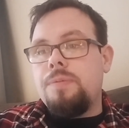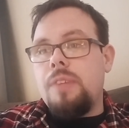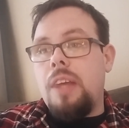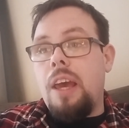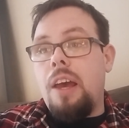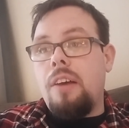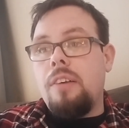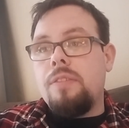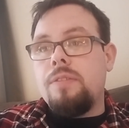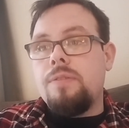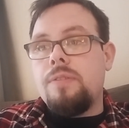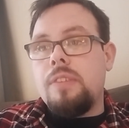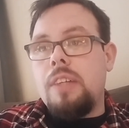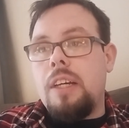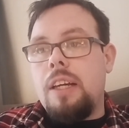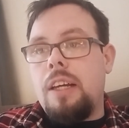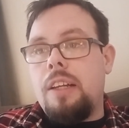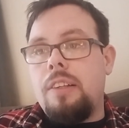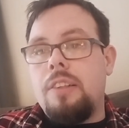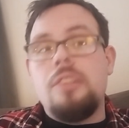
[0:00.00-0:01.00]
yeah,
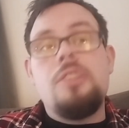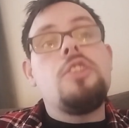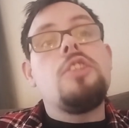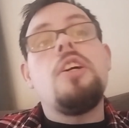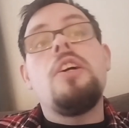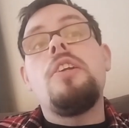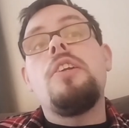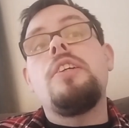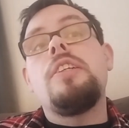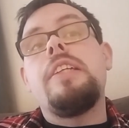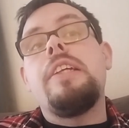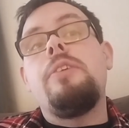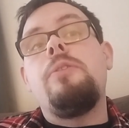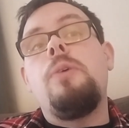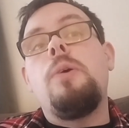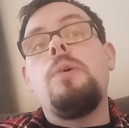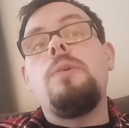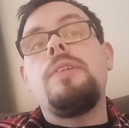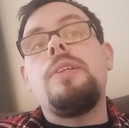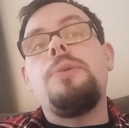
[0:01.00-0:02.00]
and she got a nice little
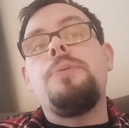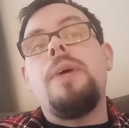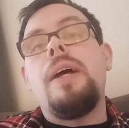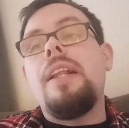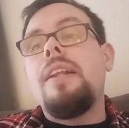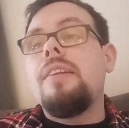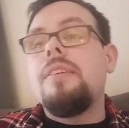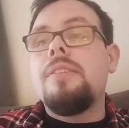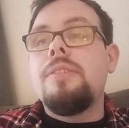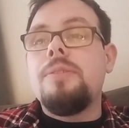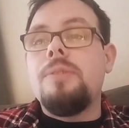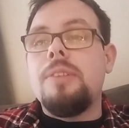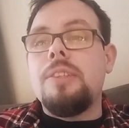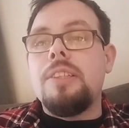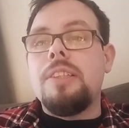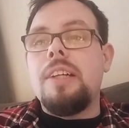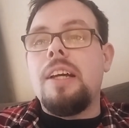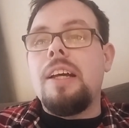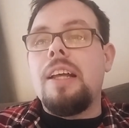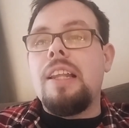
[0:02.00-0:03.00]
rose as well,
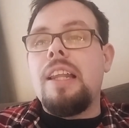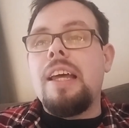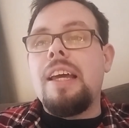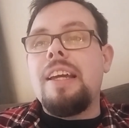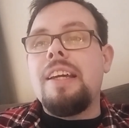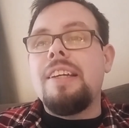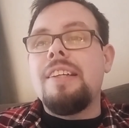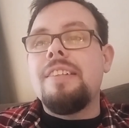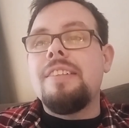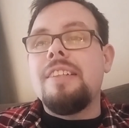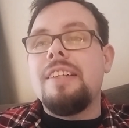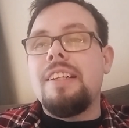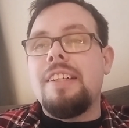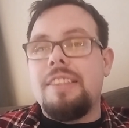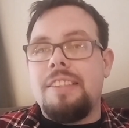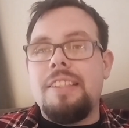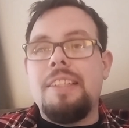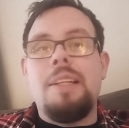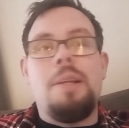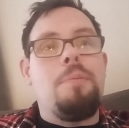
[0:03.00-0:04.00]
which I like. I
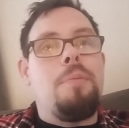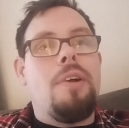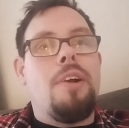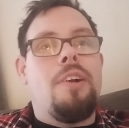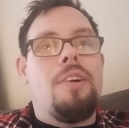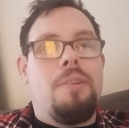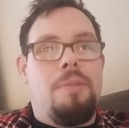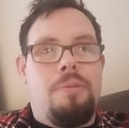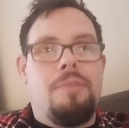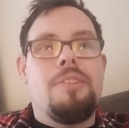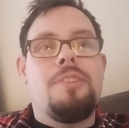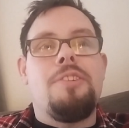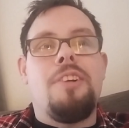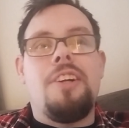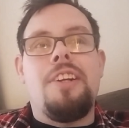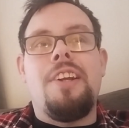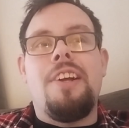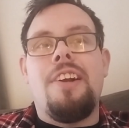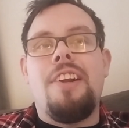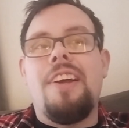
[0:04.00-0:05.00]
can see in the mirror, it's
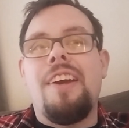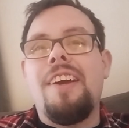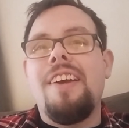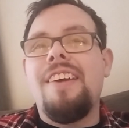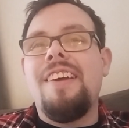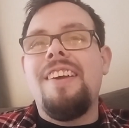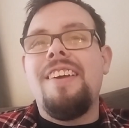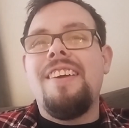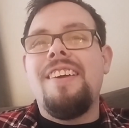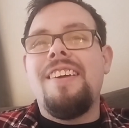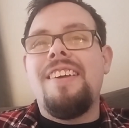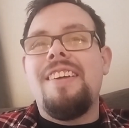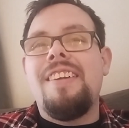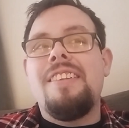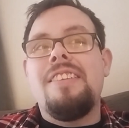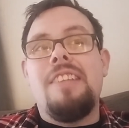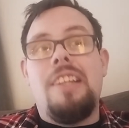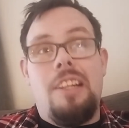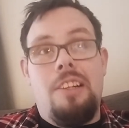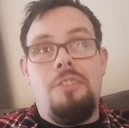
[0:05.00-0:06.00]
right there, like
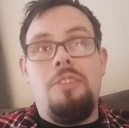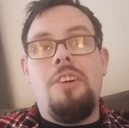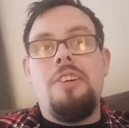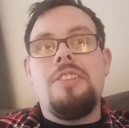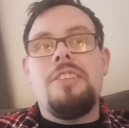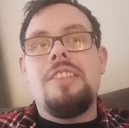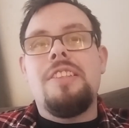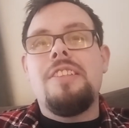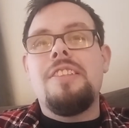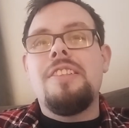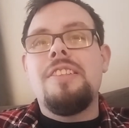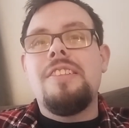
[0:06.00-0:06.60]
the little rose.